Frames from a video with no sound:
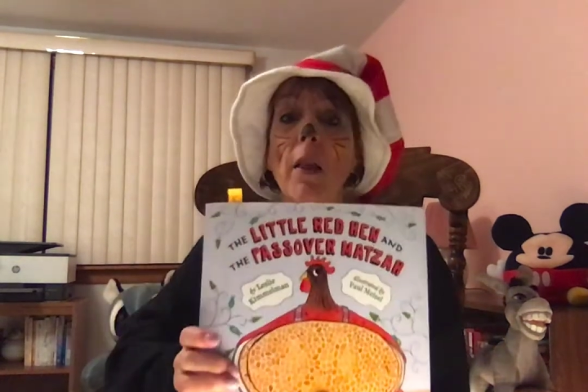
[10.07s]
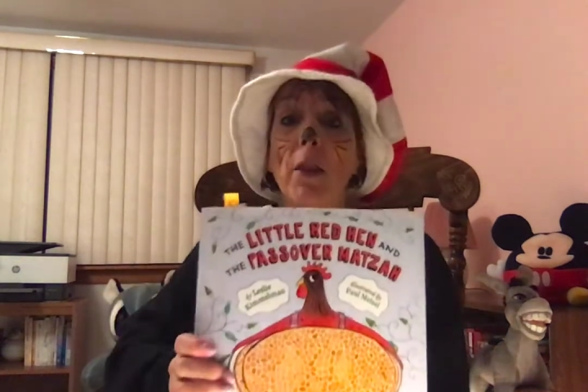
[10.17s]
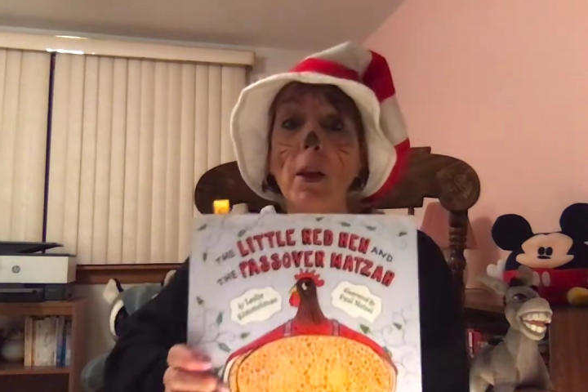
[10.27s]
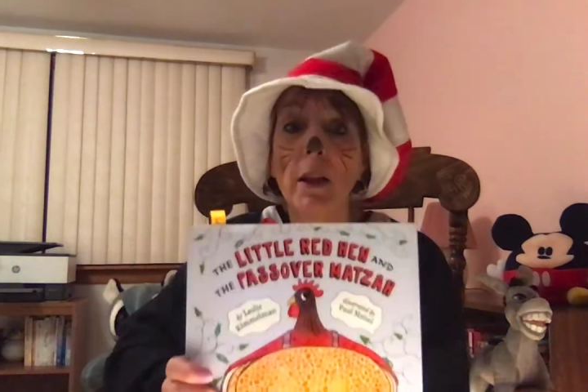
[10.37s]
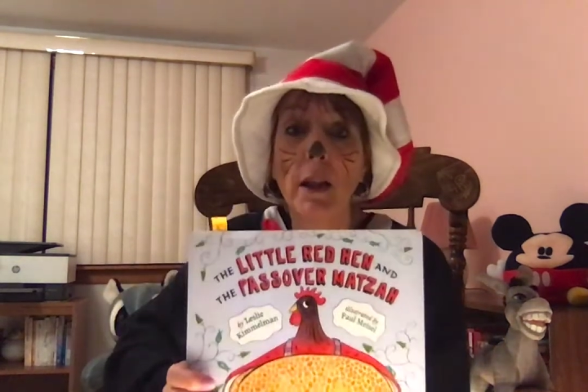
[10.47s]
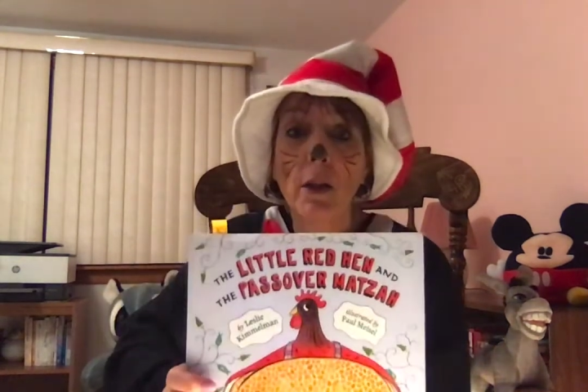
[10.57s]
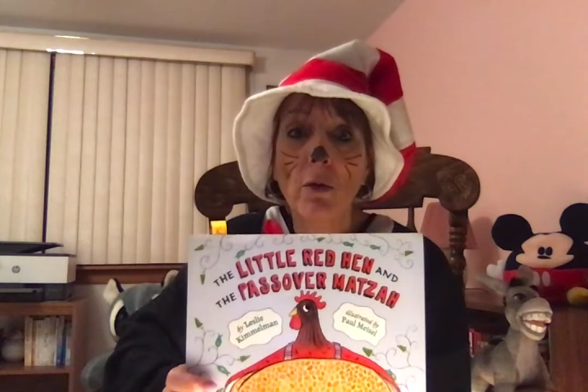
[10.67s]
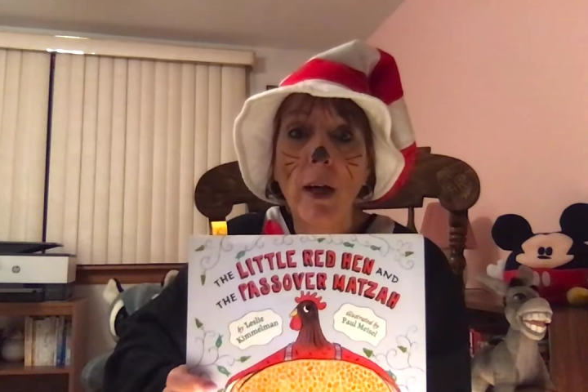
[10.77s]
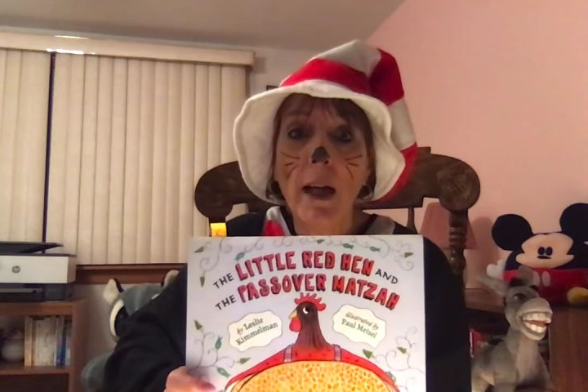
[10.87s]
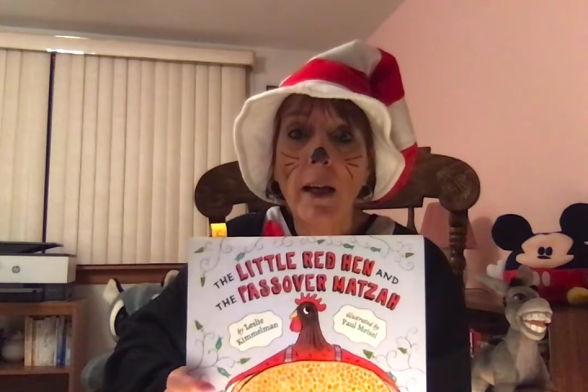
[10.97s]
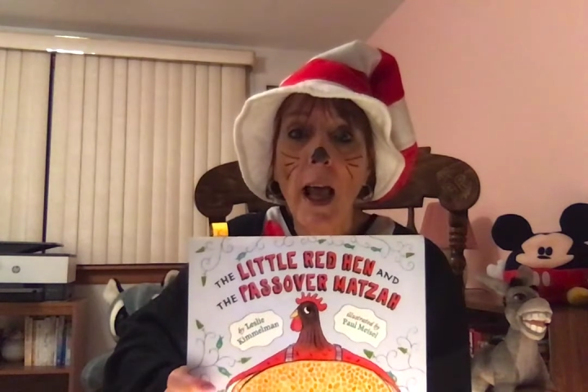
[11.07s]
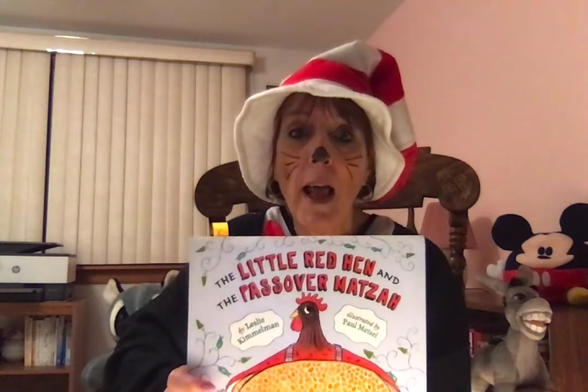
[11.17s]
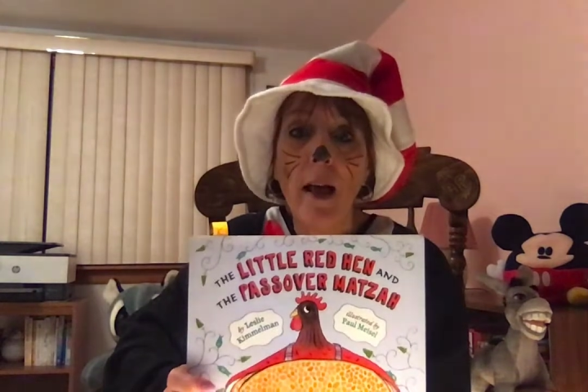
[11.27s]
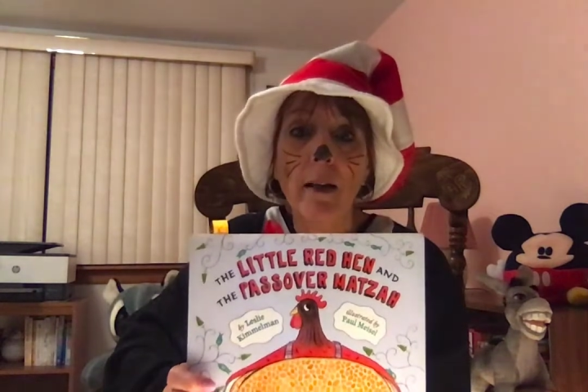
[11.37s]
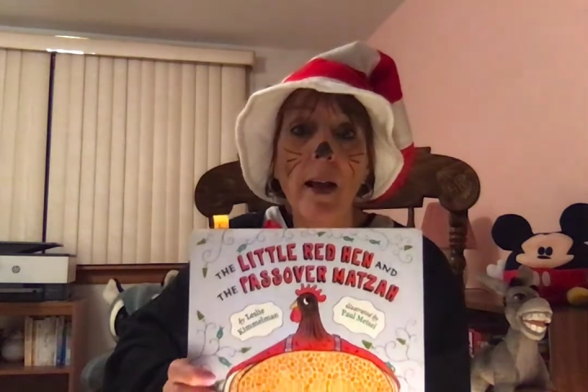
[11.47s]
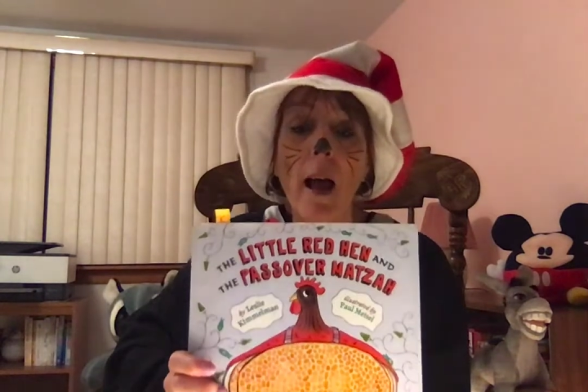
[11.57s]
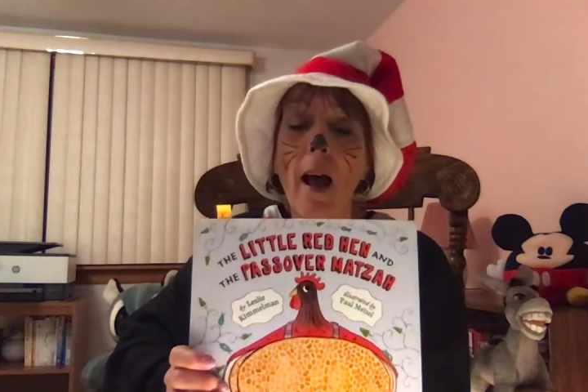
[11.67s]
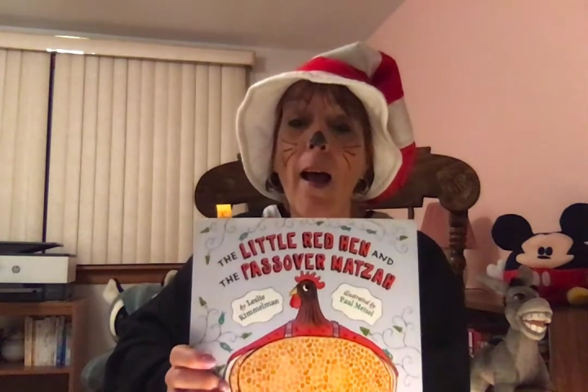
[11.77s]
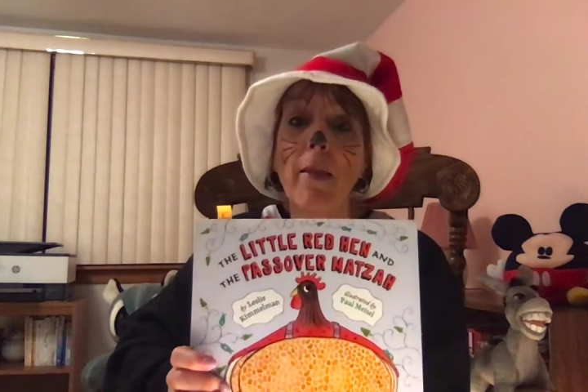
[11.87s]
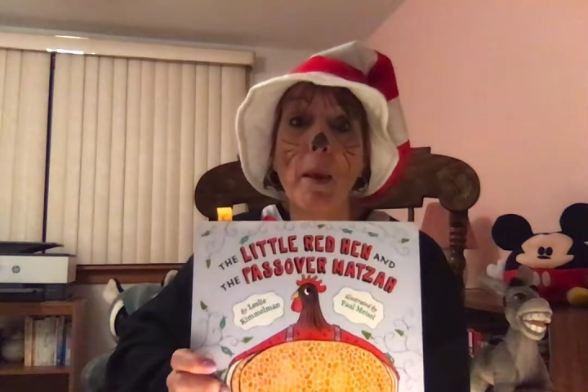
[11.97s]
the Little Red Hen
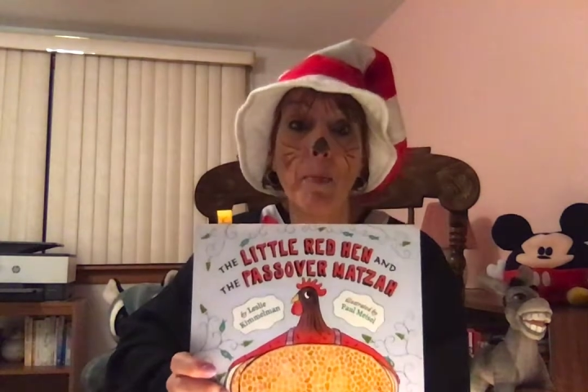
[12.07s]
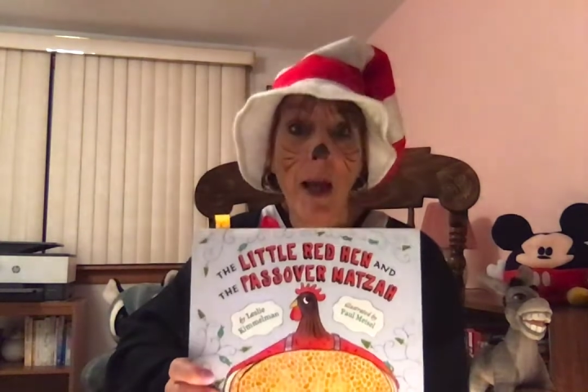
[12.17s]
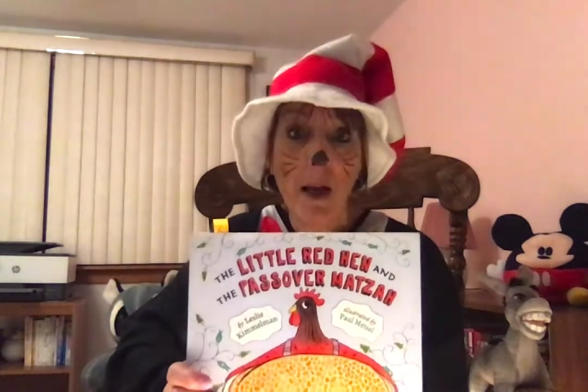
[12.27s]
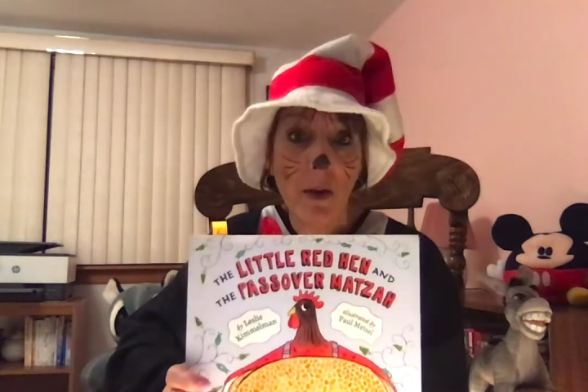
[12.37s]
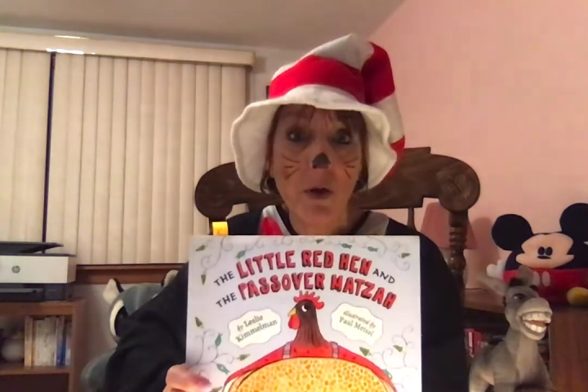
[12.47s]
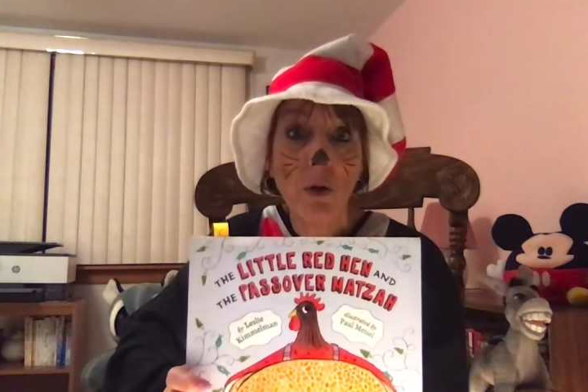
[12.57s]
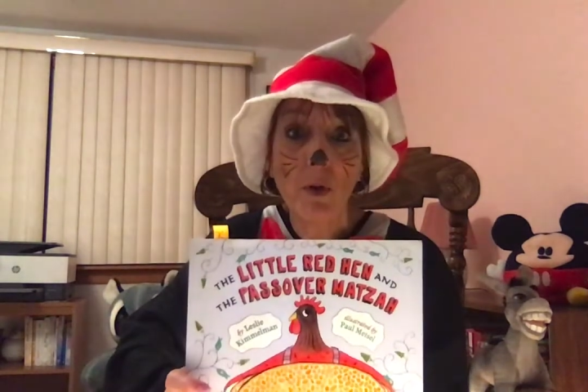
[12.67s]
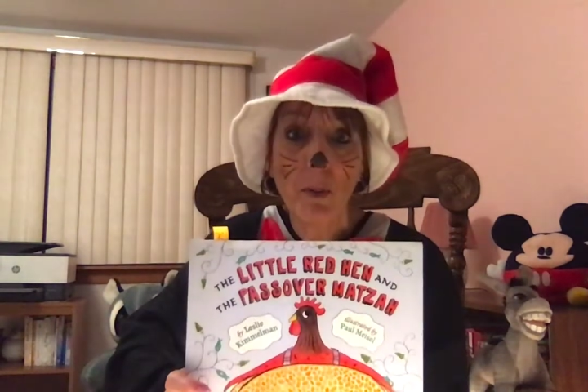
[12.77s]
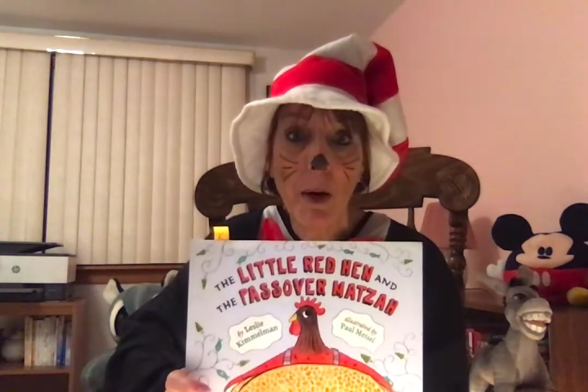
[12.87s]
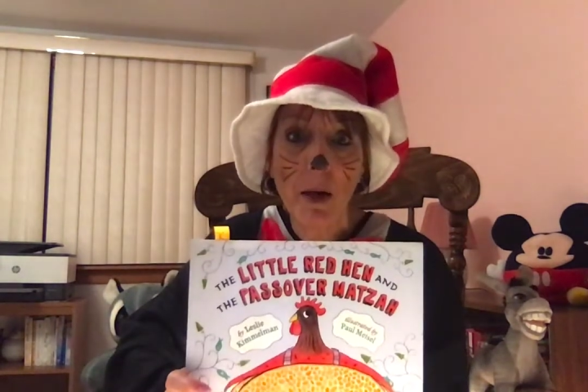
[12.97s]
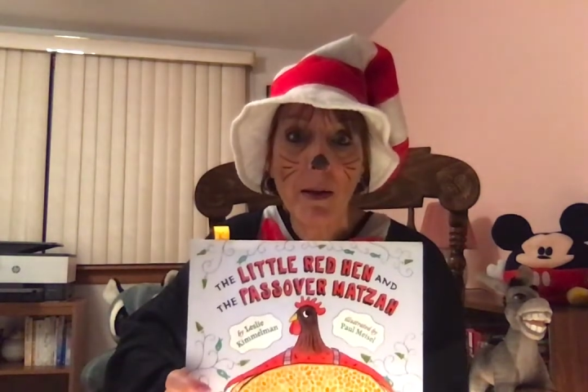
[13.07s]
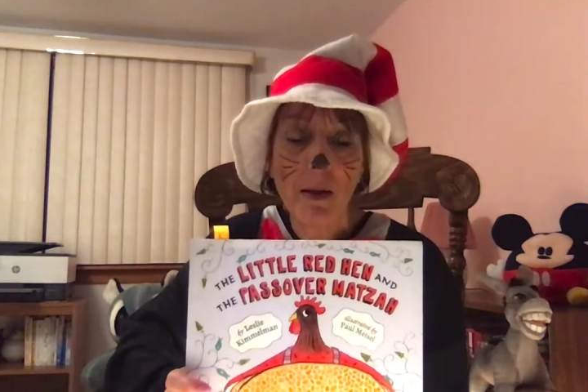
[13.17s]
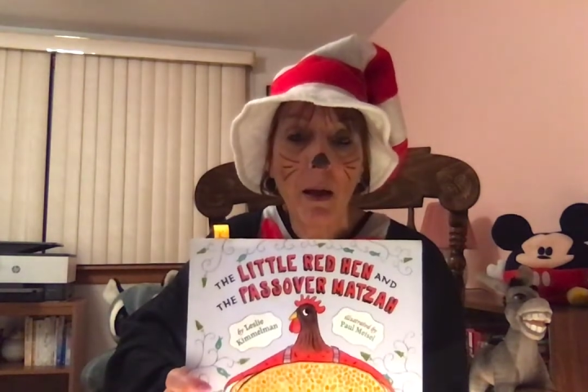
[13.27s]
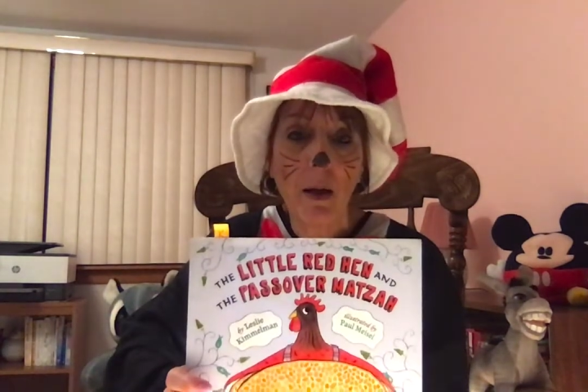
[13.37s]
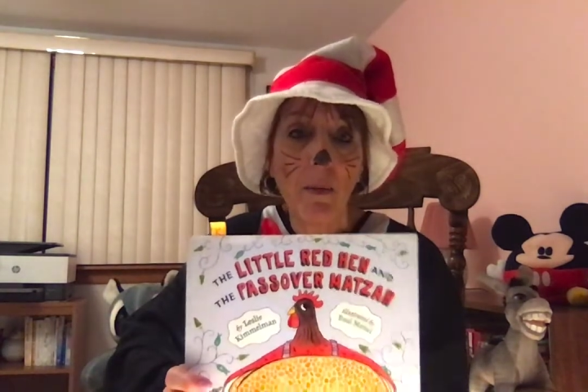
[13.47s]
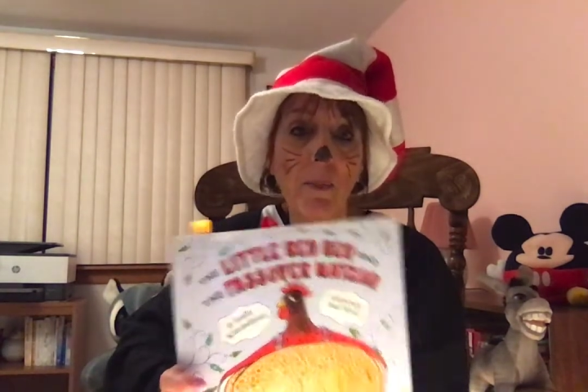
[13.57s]
and the Passover matzah.